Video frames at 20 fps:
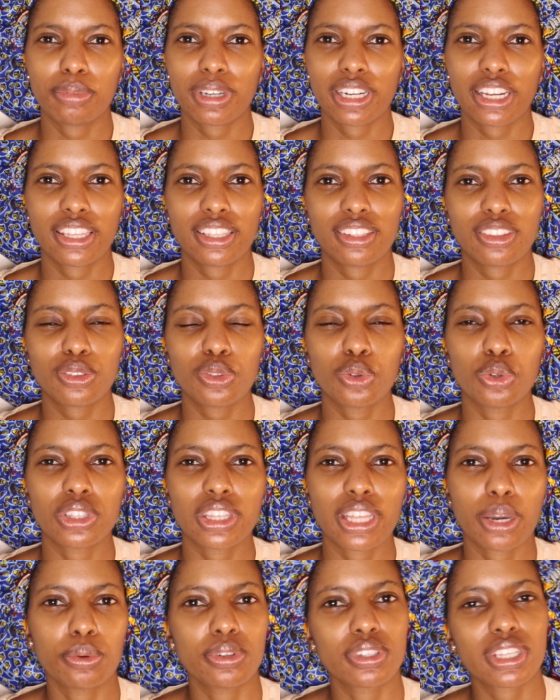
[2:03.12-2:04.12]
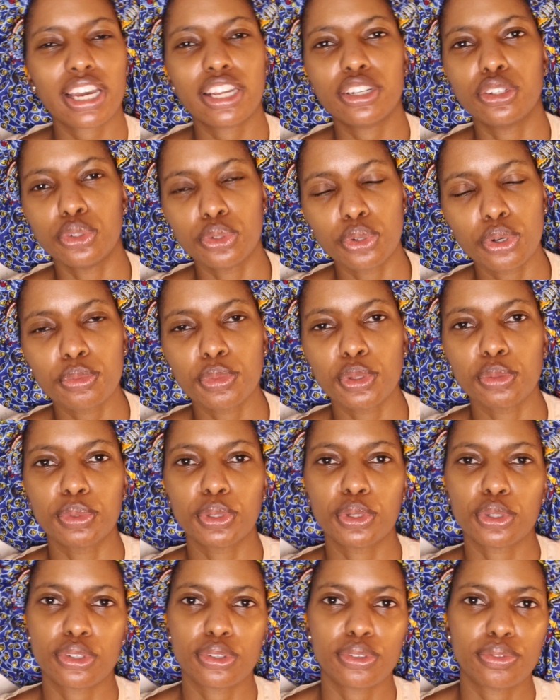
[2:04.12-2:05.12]
but I thought that was kind of normal
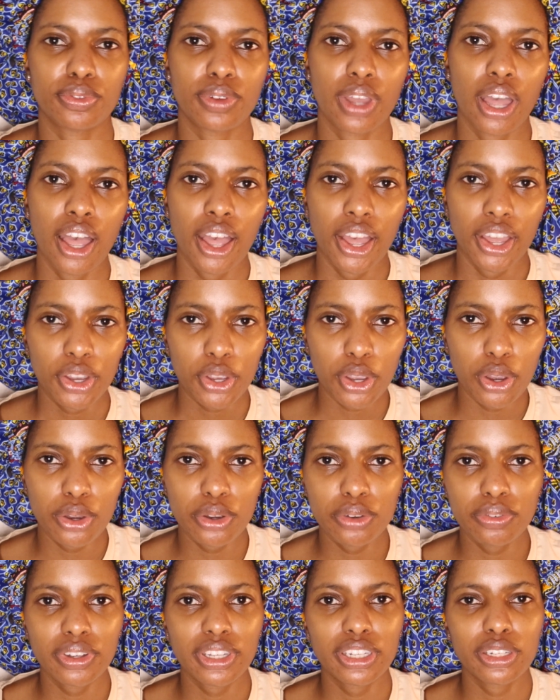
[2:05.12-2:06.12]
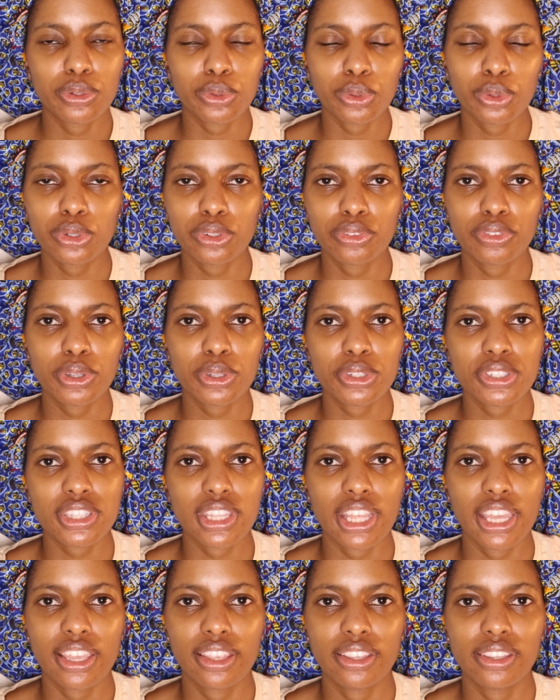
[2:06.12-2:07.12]
because of COVID and all of those
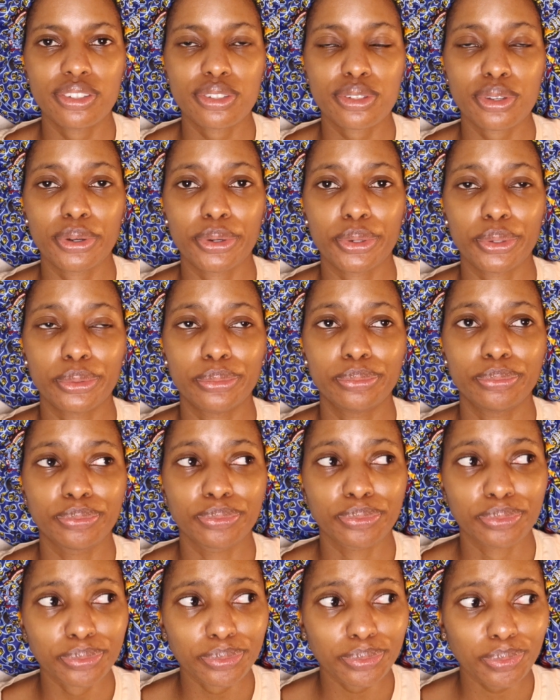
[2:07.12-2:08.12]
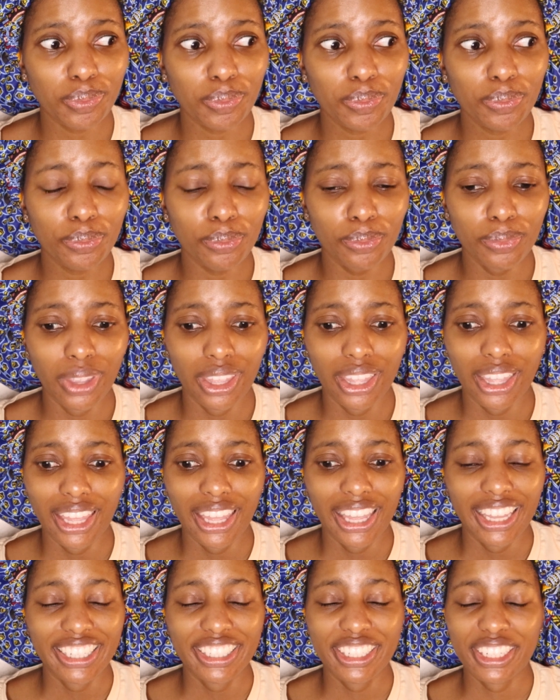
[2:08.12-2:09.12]
things. So
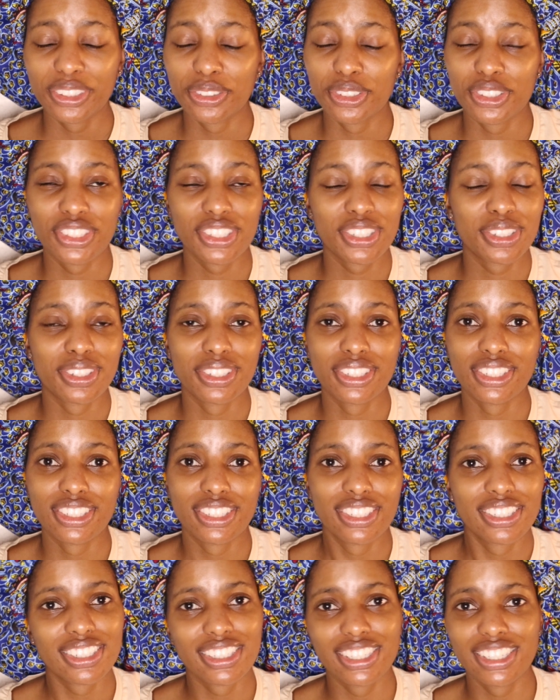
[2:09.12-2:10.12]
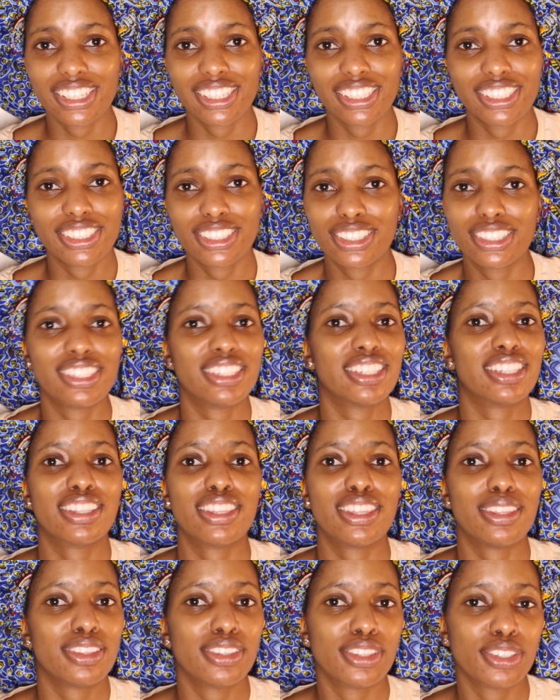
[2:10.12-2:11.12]
yeah, it was just,
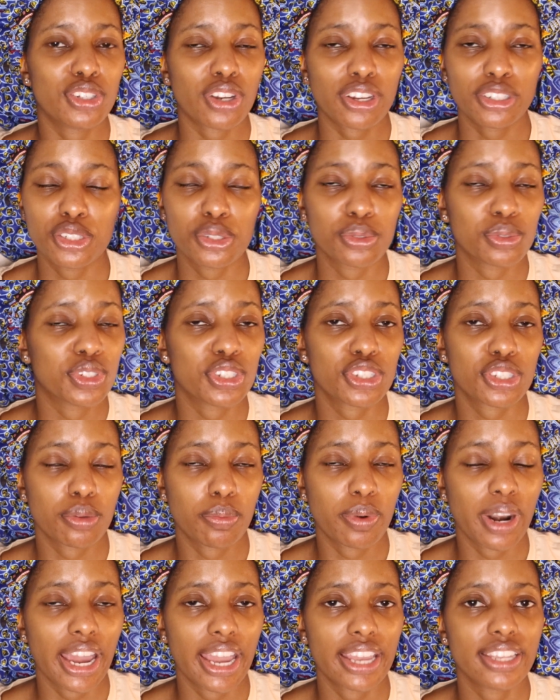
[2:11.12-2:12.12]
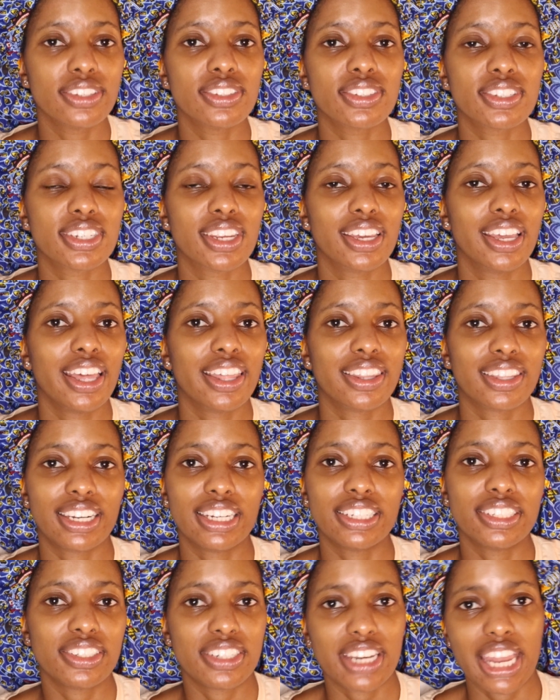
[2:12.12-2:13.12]
the doctors were just surprised that I
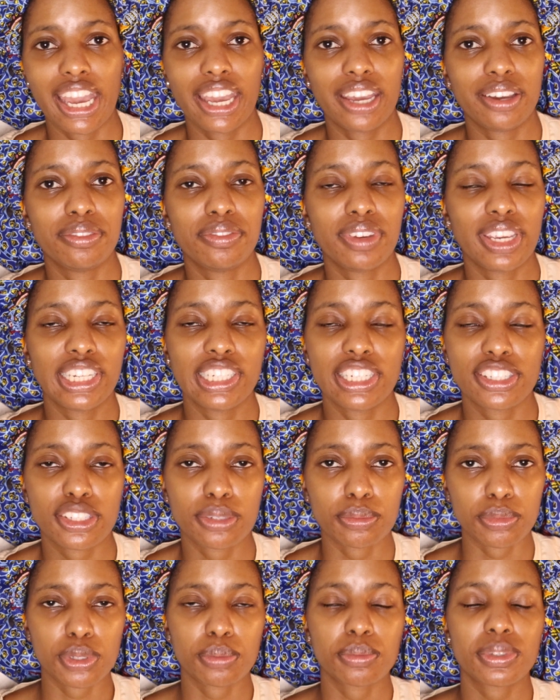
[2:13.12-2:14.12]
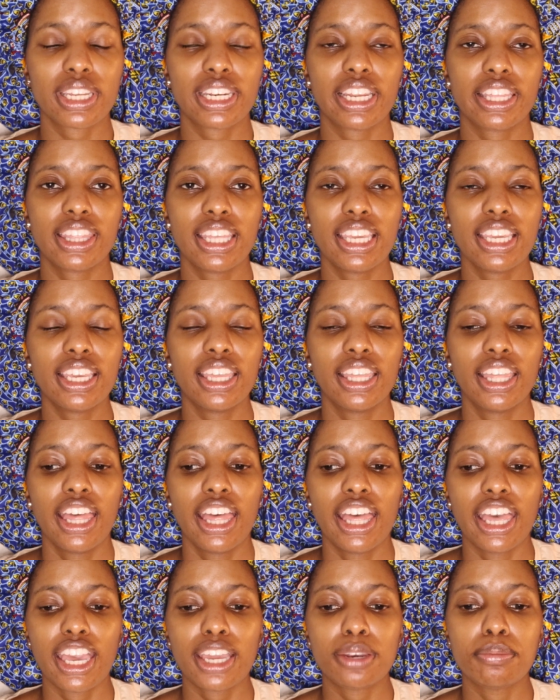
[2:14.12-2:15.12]
didn't have any symptoms. And I think
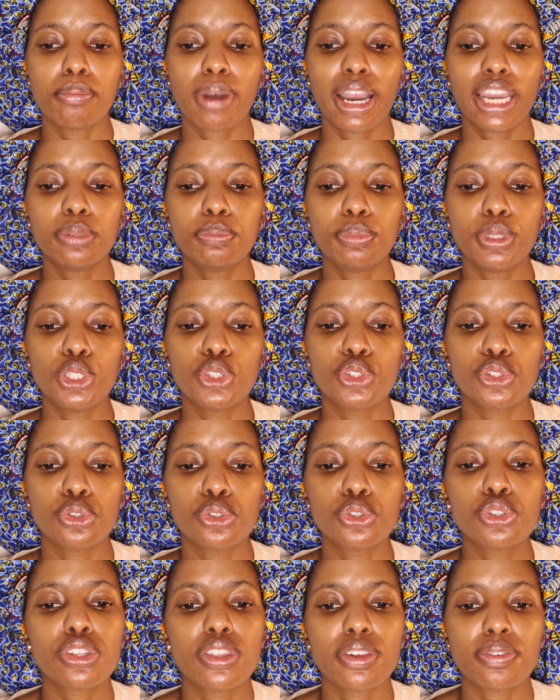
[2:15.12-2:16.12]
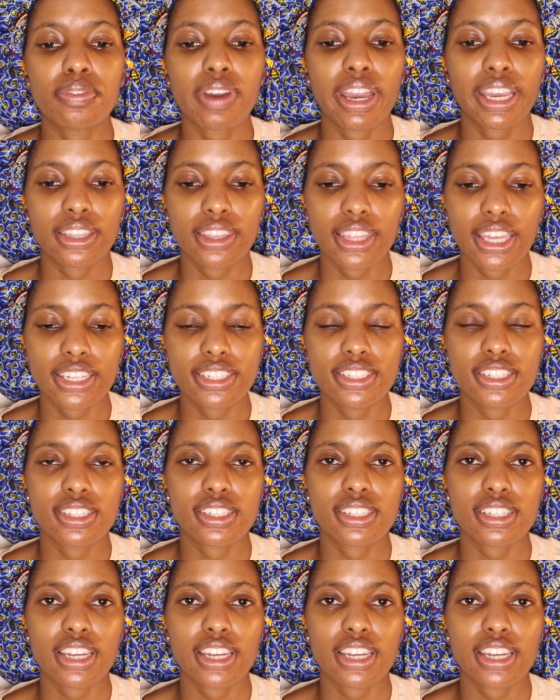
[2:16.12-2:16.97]
it might be due to the fact that,